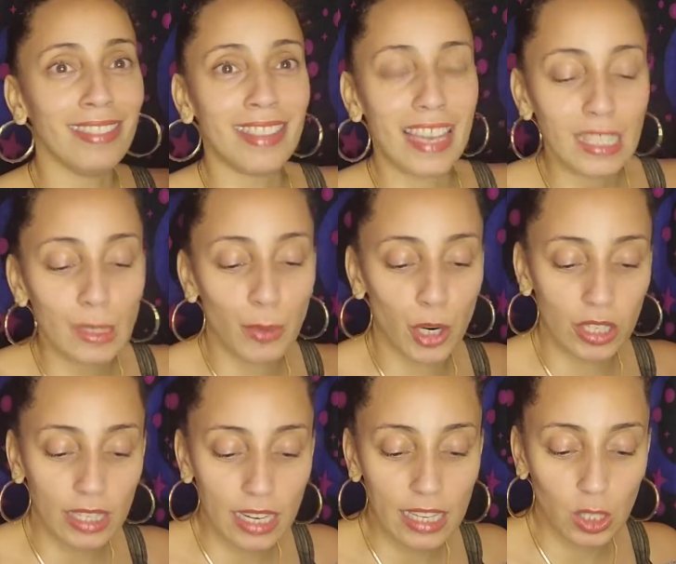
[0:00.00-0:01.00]
this
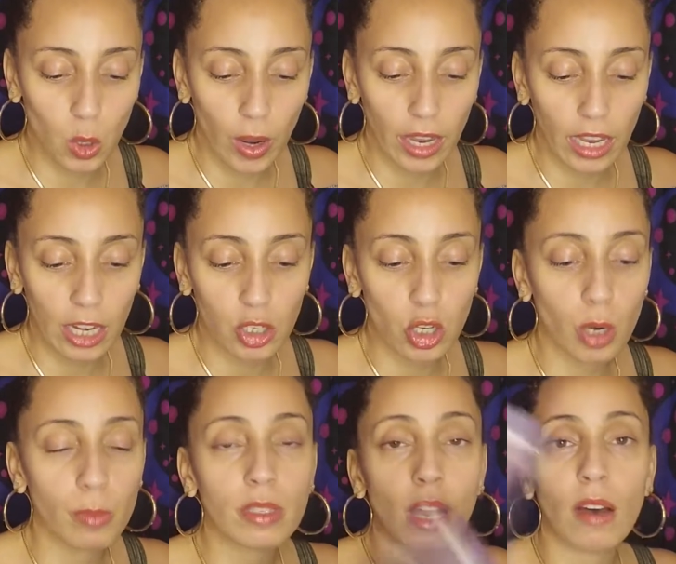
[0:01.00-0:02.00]
person is going in
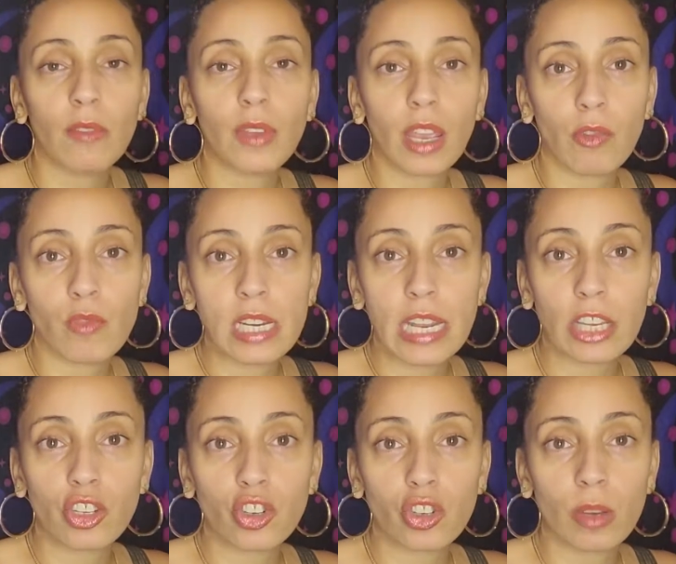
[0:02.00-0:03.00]
terms of a
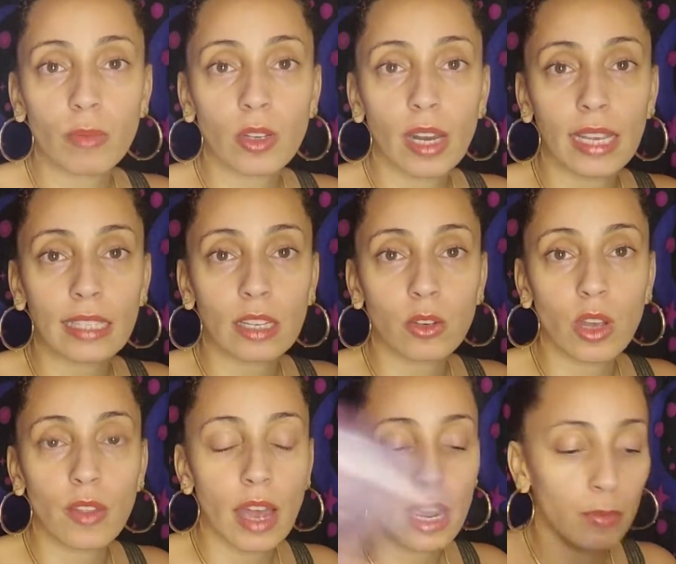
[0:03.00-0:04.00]
relationship. So like I said, you
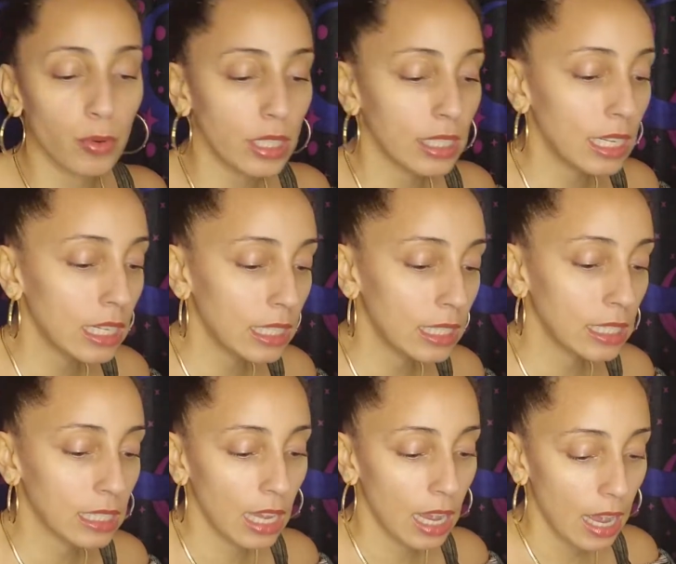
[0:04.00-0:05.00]
got the high priestess.
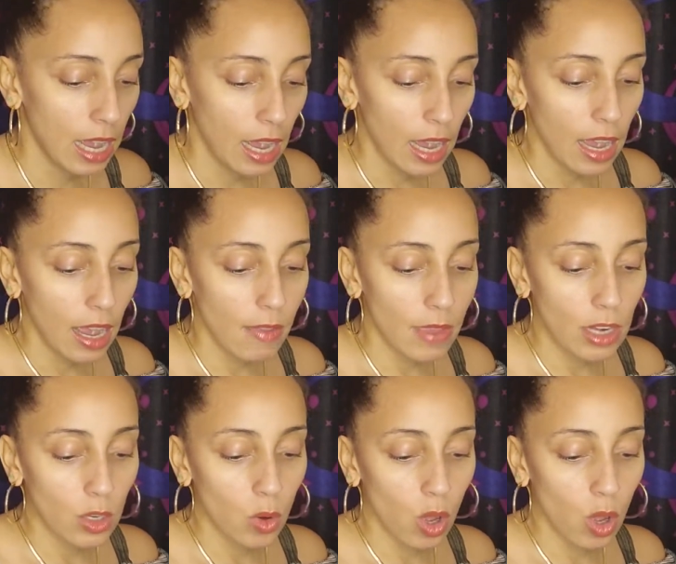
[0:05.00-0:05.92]
And then you